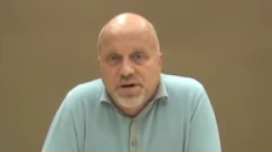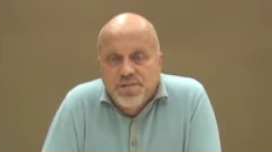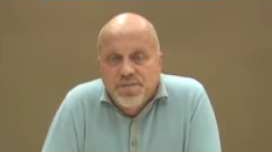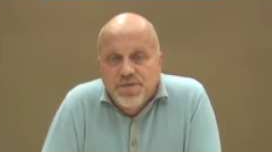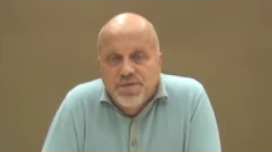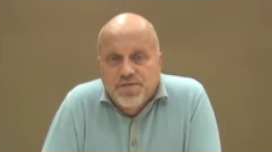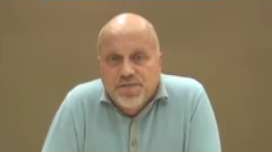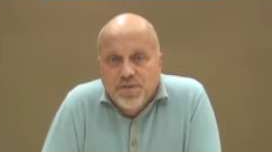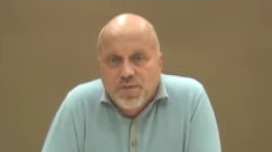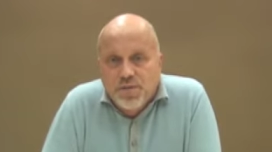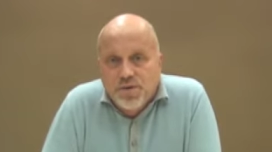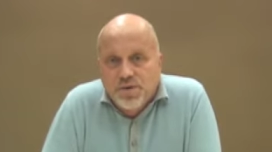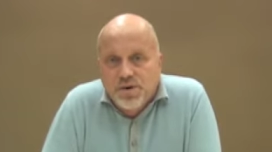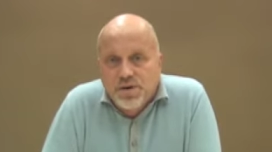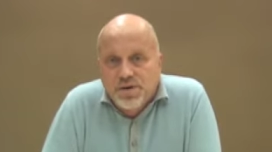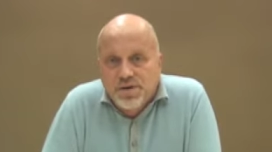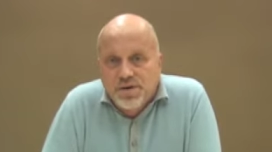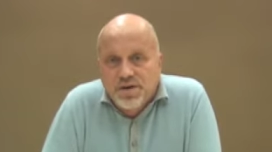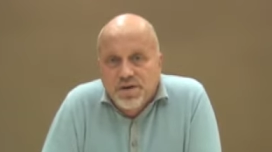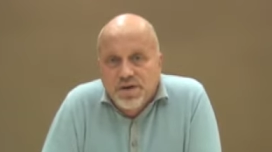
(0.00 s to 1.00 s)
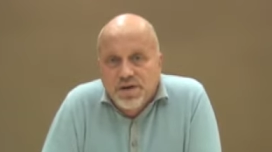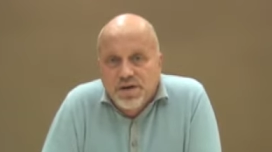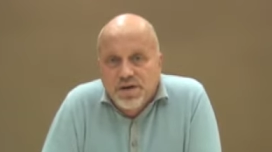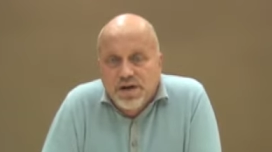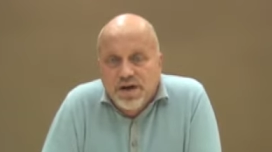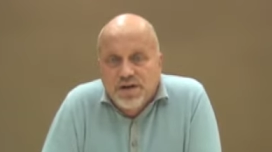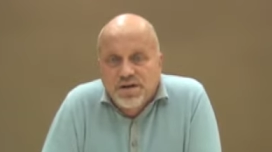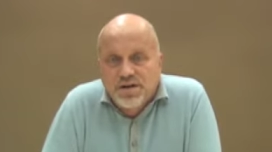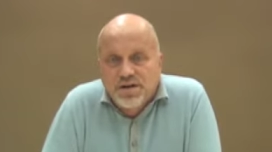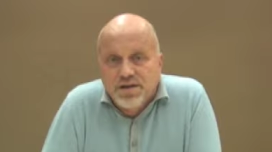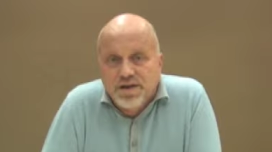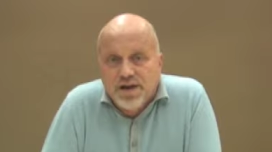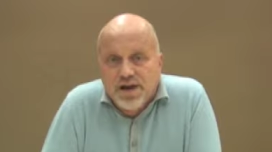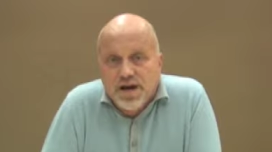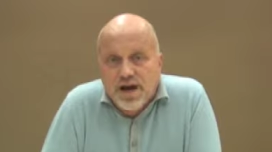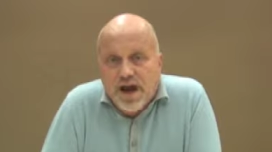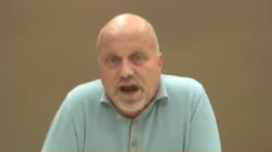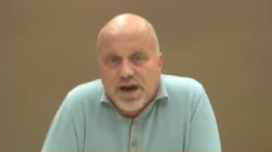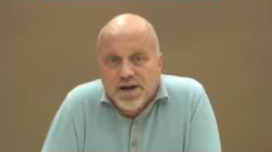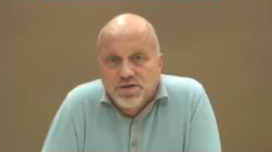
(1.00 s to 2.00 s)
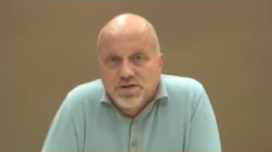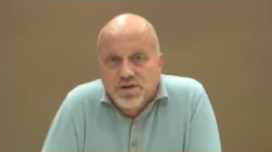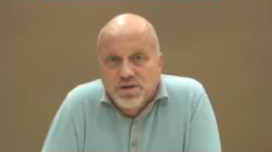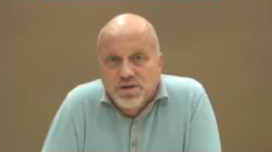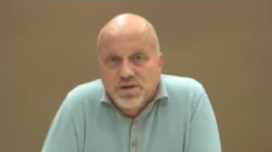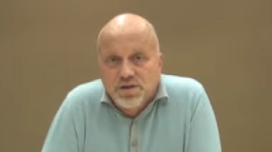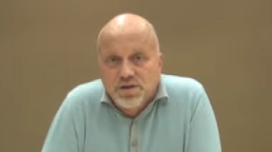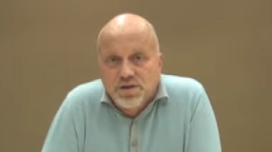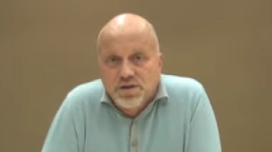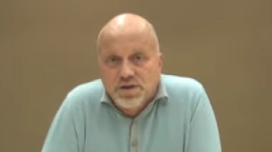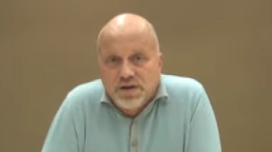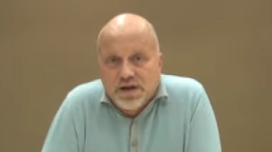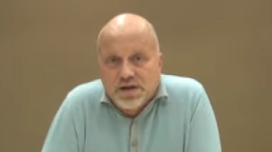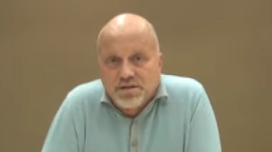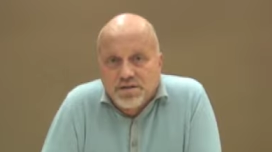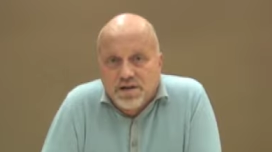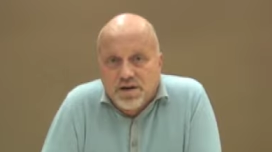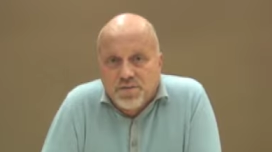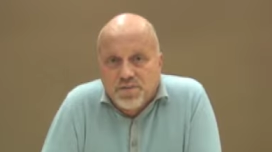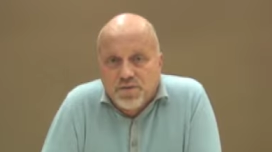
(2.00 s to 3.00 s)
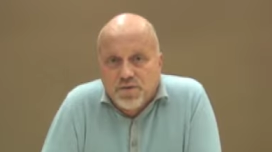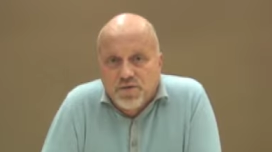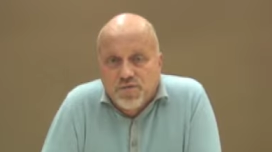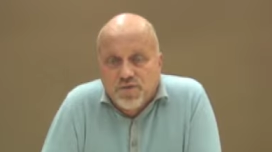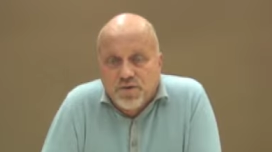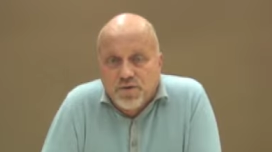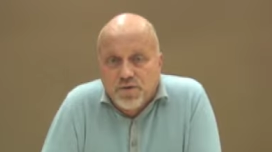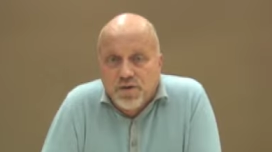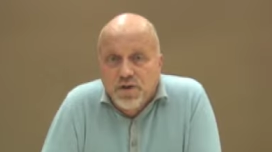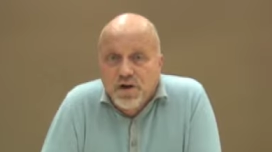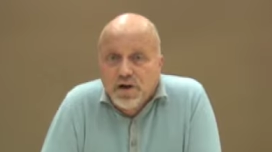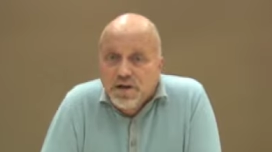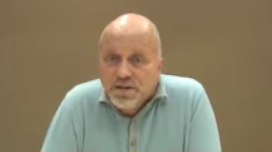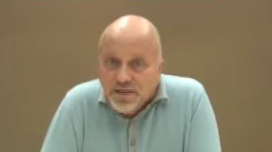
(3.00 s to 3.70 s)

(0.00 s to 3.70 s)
before the NDA actually gets approval.